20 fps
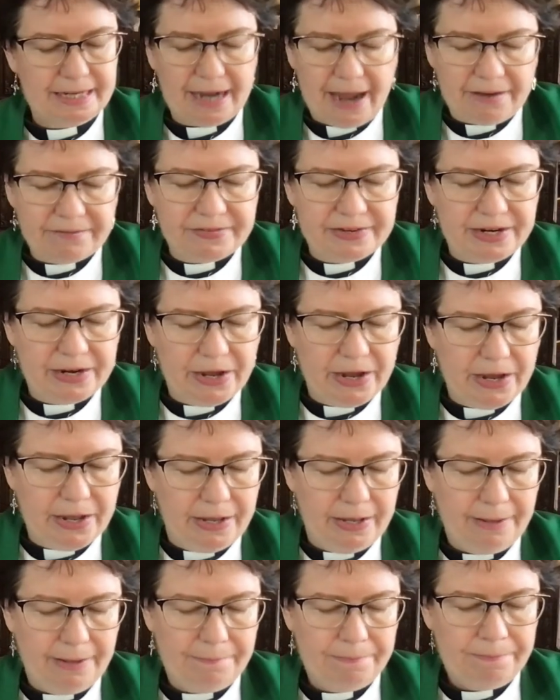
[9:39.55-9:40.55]
governor,
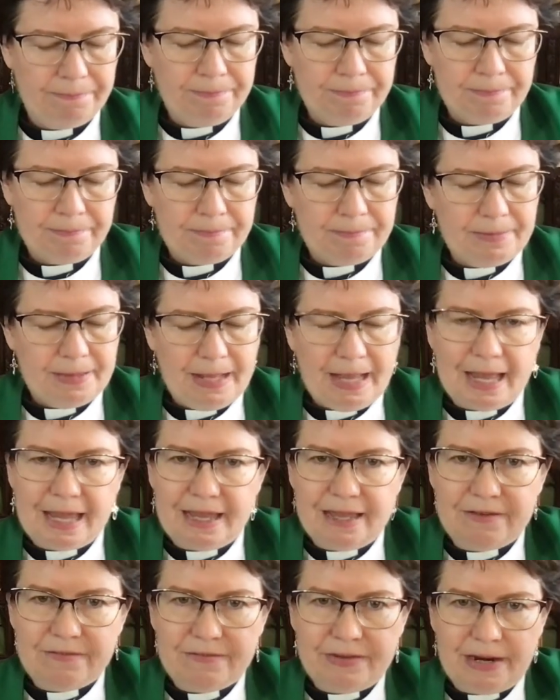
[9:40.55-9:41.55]

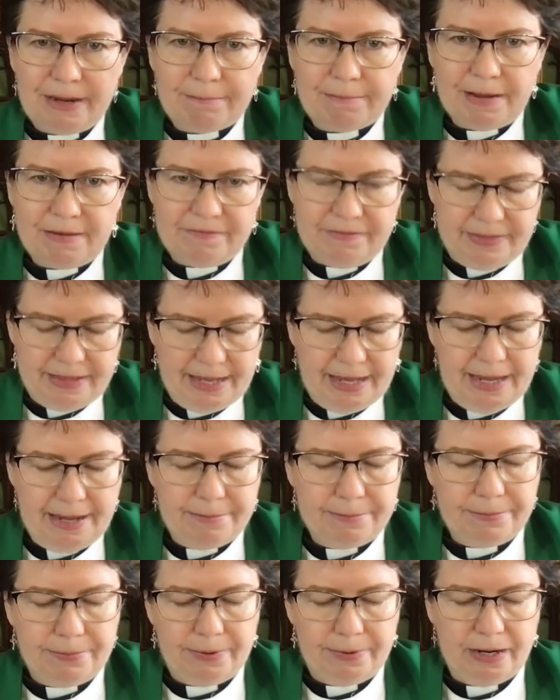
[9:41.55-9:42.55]
even above the
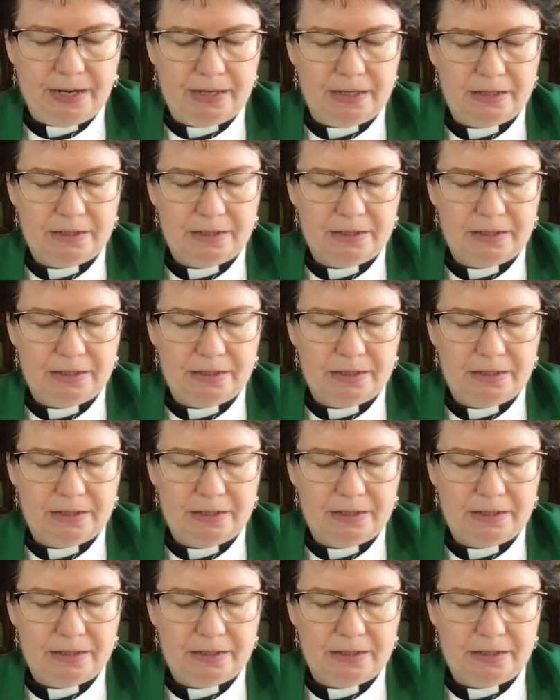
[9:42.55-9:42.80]
emperor.